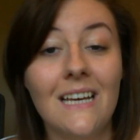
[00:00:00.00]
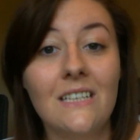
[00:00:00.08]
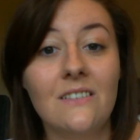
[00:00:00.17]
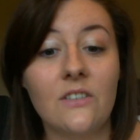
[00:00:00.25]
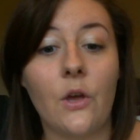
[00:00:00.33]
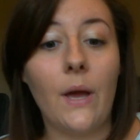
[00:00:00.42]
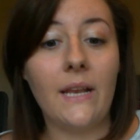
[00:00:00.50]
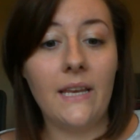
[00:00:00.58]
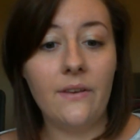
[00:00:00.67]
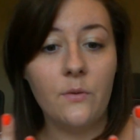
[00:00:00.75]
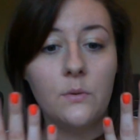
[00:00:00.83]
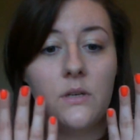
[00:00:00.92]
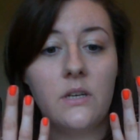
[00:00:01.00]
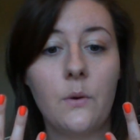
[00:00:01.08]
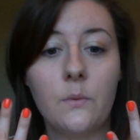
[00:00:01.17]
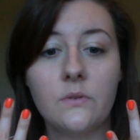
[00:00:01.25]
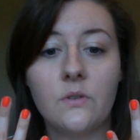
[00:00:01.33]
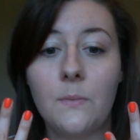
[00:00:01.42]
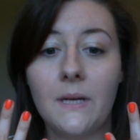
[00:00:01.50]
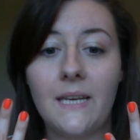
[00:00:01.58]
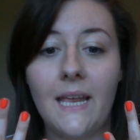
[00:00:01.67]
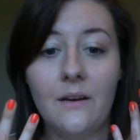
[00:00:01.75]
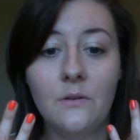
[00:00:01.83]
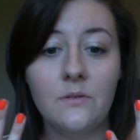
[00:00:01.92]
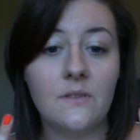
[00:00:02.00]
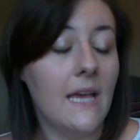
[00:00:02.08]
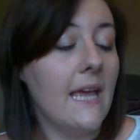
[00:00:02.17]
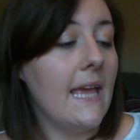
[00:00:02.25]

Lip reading: So, and if you want to know what's on my nails,